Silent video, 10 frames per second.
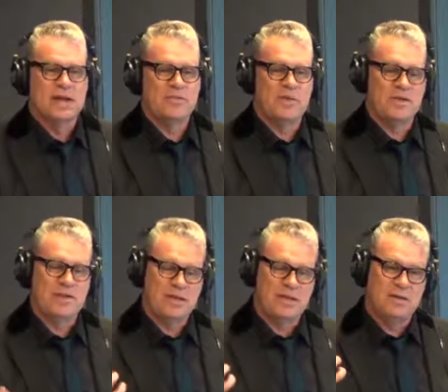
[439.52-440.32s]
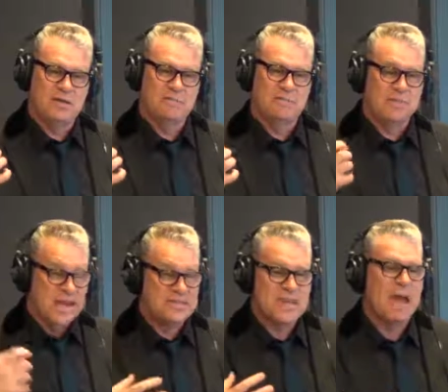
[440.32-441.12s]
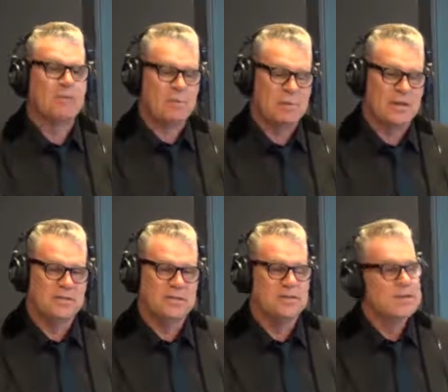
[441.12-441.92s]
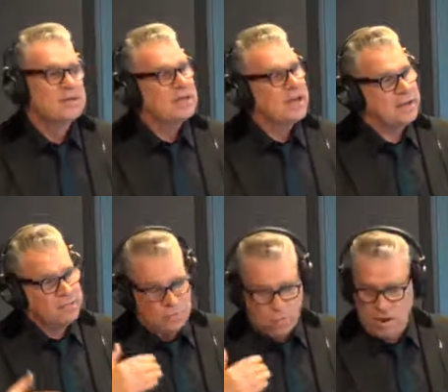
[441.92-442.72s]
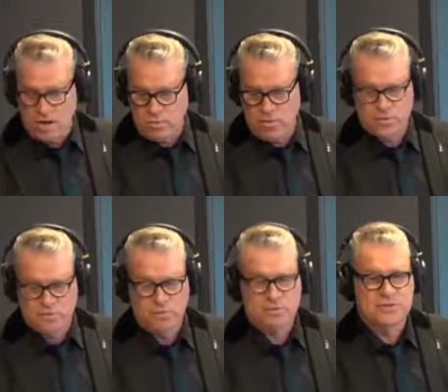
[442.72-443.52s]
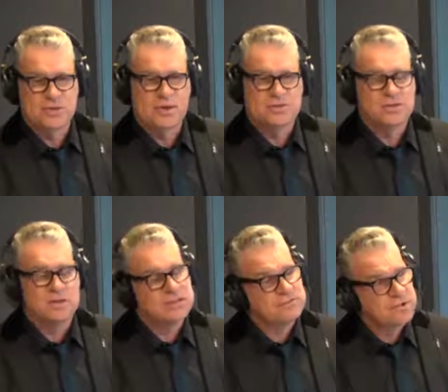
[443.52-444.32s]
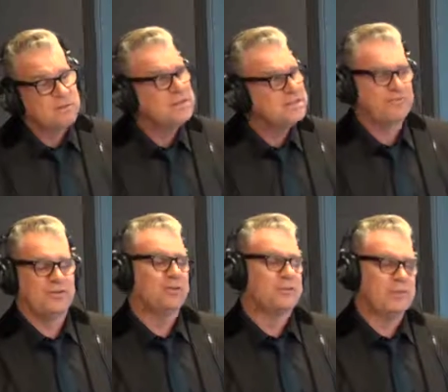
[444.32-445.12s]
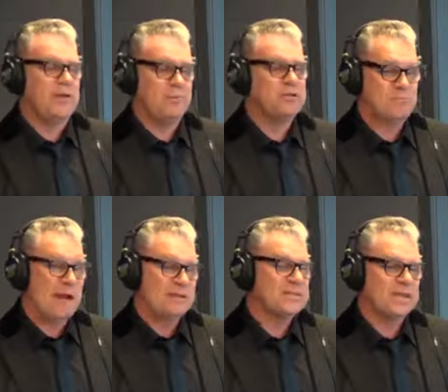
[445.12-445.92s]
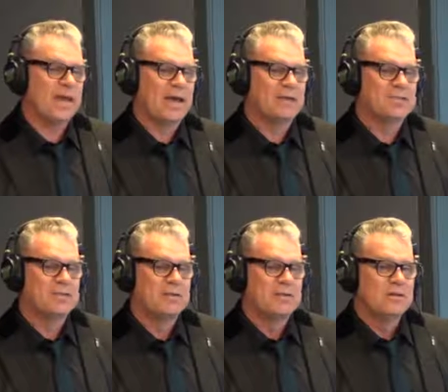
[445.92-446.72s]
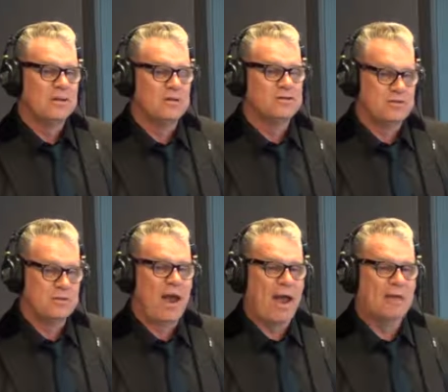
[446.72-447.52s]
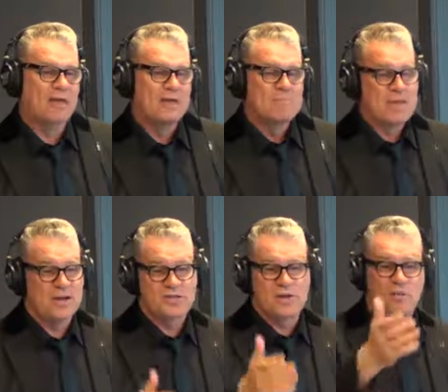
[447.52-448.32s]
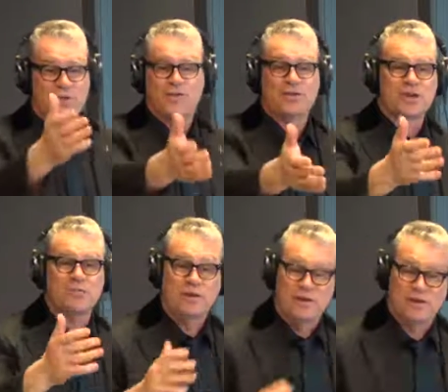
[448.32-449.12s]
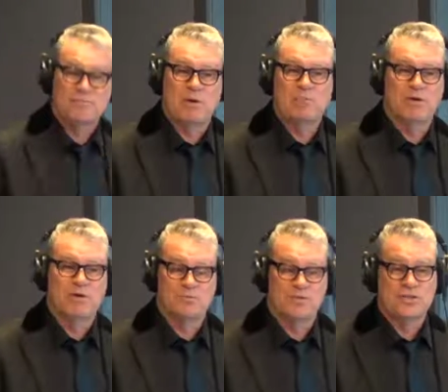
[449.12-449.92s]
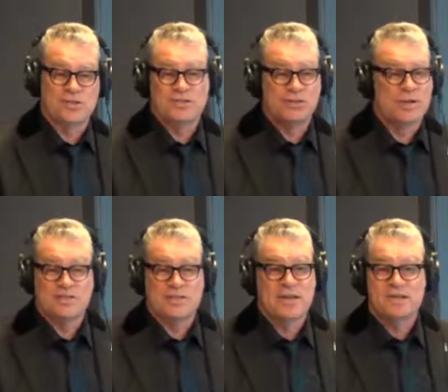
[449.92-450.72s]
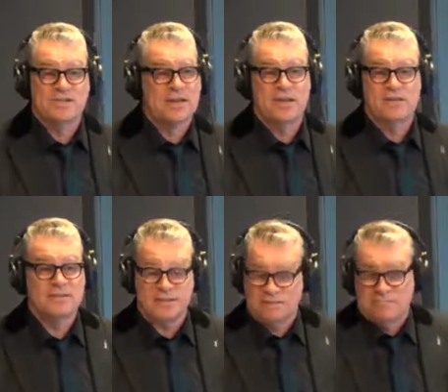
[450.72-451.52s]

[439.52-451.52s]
and then he that's how he played it. And the way in which the film is directed, it's very difficult to keep those balancing acts on track. And I think one of the things I really liked about my cousin Rachel is that you get to the end of it and